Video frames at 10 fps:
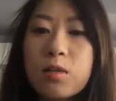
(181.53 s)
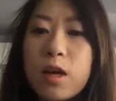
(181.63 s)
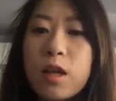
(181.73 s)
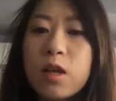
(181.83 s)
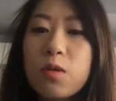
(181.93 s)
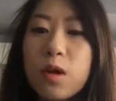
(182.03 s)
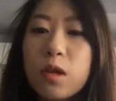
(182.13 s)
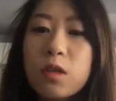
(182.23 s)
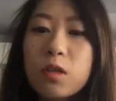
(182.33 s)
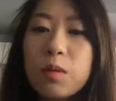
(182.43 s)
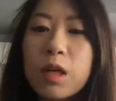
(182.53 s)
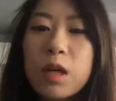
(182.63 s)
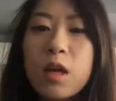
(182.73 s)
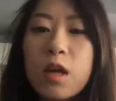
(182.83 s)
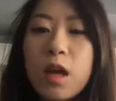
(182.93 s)
the way that you want it to be
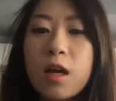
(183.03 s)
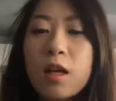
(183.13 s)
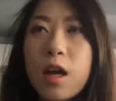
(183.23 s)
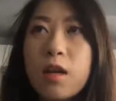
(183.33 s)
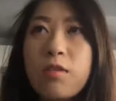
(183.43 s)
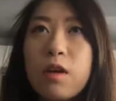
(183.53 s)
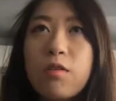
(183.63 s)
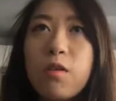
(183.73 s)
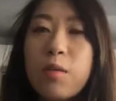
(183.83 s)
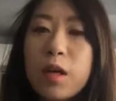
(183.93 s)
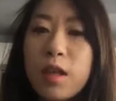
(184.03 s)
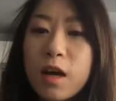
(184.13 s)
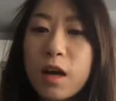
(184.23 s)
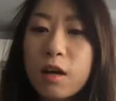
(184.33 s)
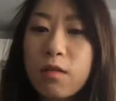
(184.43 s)
and kind of informing that
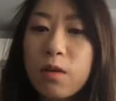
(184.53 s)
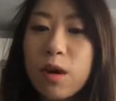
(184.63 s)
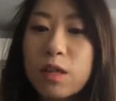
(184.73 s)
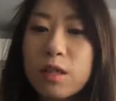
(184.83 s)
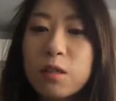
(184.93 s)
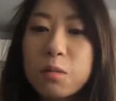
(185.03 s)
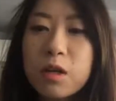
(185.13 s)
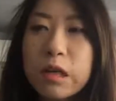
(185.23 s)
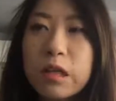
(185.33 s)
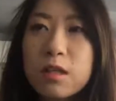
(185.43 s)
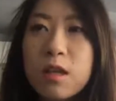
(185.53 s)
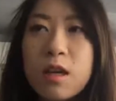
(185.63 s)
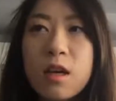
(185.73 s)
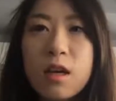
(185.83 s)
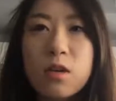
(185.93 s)
kind of UX experience,
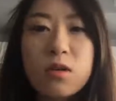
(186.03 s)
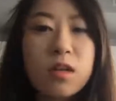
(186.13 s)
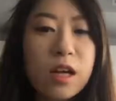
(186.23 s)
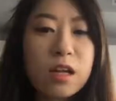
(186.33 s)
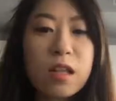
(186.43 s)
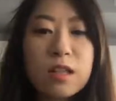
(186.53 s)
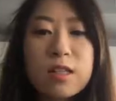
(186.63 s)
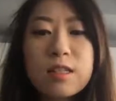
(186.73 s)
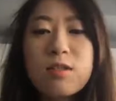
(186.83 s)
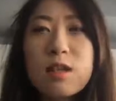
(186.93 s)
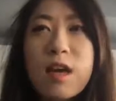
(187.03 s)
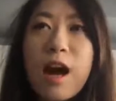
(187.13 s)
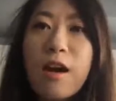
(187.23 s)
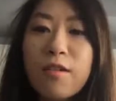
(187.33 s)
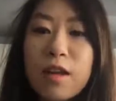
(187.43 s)
Google Analytics doesn't really
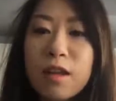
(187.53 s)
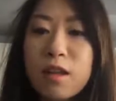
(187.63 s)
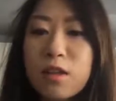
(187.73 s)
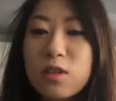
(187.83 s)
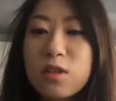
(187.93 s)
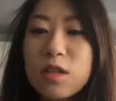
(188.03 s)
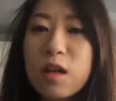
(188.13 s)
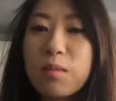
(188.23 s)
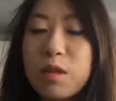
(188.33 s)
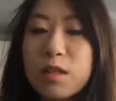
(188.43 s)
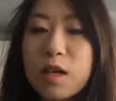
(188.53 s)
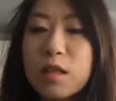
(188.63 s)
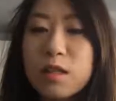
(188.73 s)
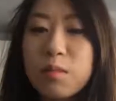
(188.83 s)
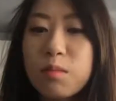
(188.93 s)
have that unless you set up these
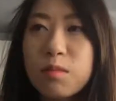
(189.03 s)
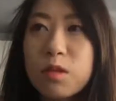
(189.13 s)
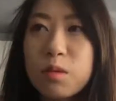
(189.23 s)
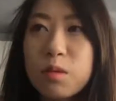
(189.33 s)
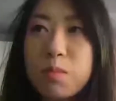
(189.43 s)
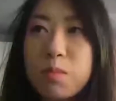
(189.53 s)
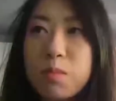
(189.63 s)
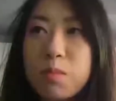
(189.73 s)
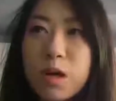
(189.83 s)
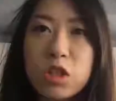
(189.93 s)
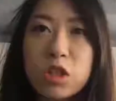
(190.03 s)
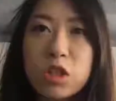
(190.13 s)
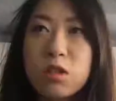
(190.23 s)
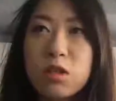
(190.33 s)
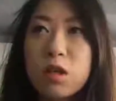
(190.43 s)
custom
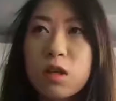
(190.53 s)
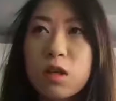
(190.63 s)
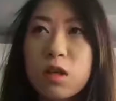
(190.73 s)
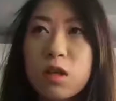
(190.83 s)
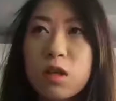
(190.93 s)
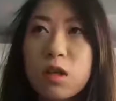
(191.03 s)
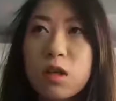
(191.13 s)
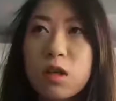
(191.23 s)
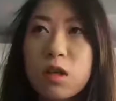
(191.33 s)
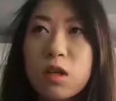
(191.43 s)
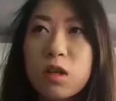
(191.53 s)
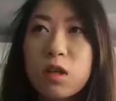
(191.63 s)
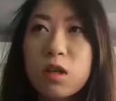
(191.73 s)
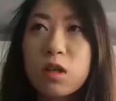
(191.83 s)
dimensions or custom tagging to it.